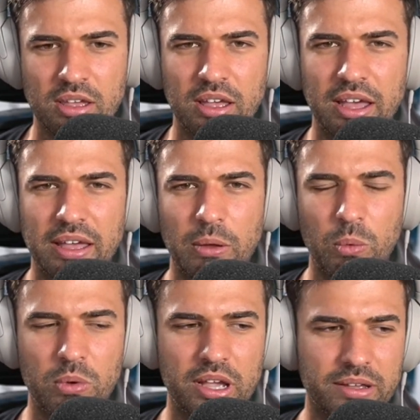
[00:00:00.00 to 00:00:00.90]
I
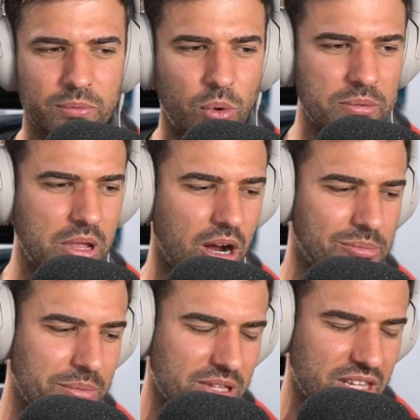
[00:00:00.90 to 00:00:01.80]

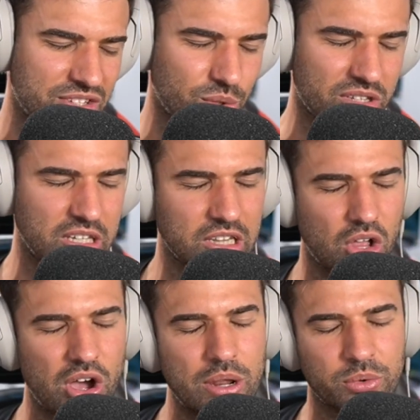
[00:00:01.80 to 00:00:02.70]
remember the sort of the
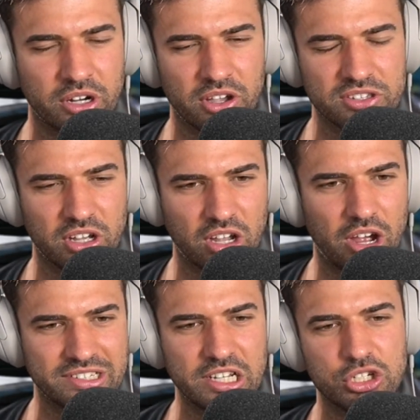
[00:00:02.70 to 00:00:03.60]
line where it goes like, I
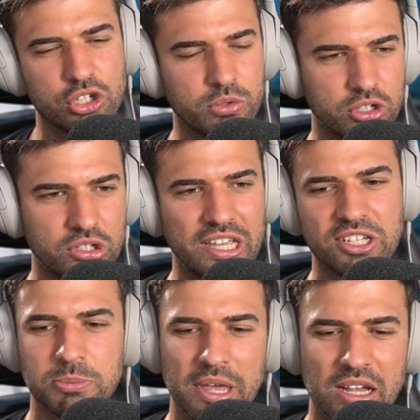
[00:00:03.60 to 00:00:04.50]
teach you and you
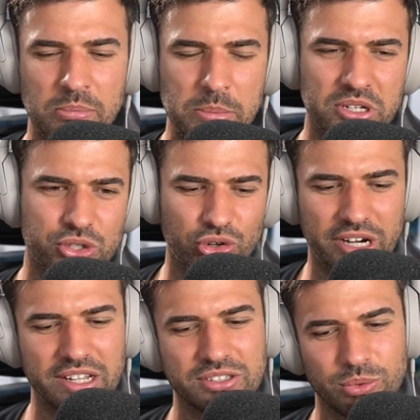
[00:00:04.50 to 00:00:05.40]
teach me. I remember
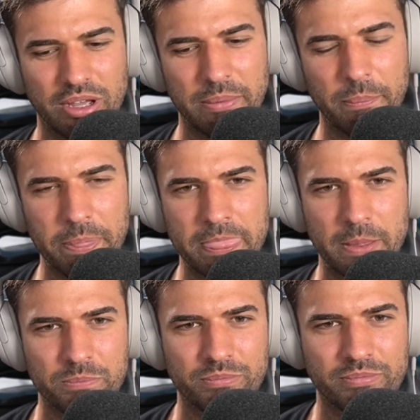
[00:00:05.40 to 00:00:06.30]
trying to,
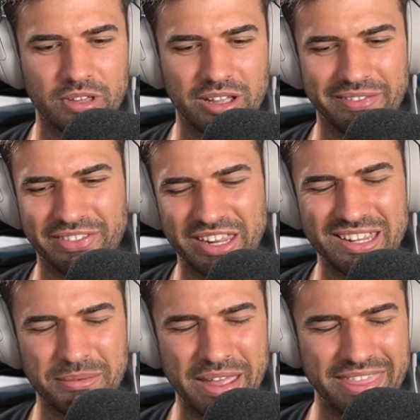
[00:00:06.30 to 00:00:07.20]
thinking
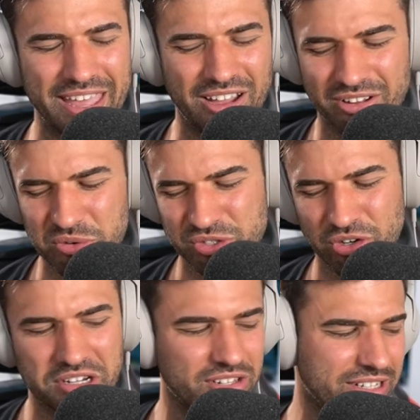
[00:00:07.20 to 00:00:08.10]
about that. I was
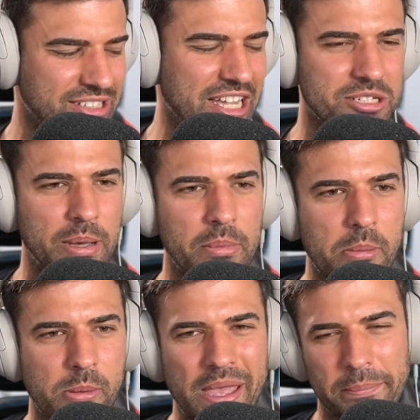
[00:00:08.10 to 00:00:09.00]
trying to like teach my mum
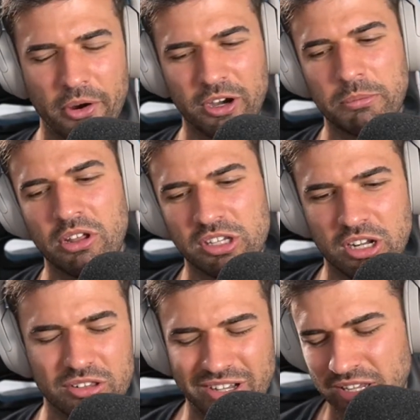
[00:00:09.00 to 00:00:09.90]
about
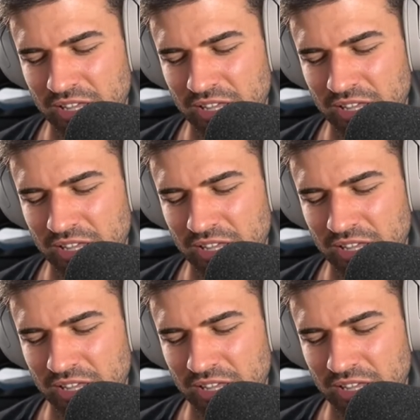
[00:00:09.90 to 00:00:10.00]
Pokemon,